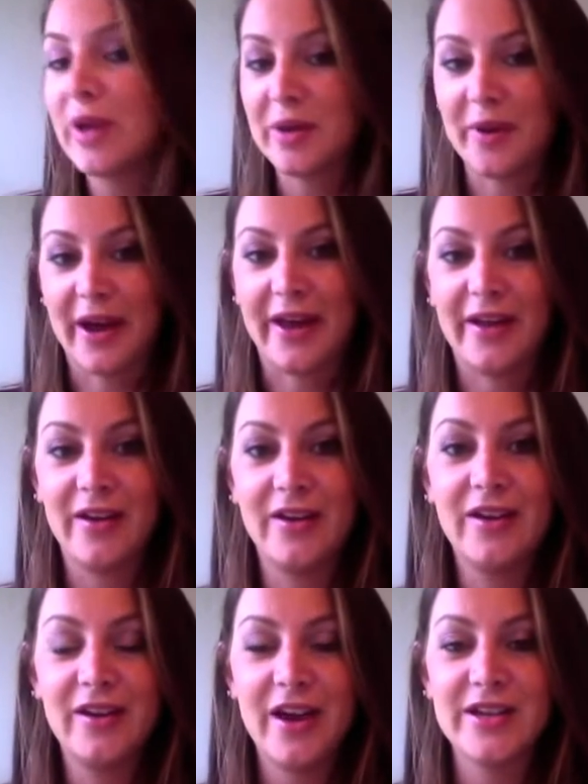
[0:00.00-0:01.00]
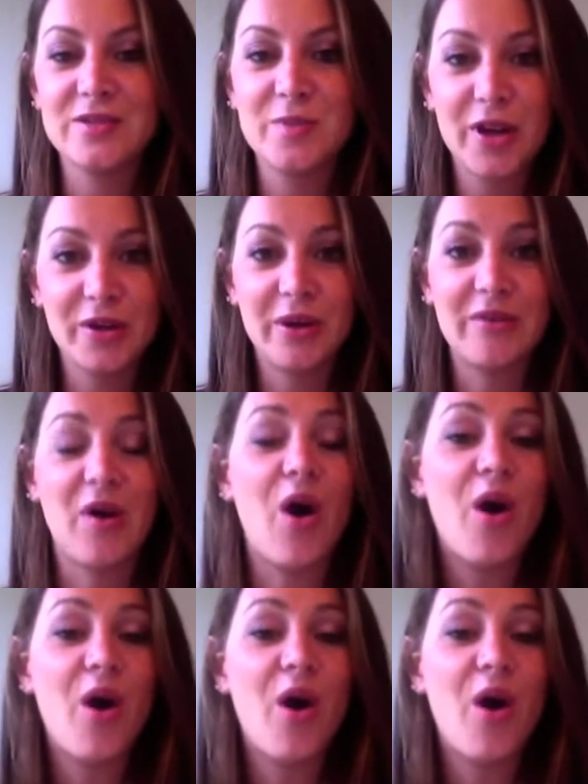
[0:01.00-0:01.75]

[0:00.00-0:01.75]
So anyway, as we all know,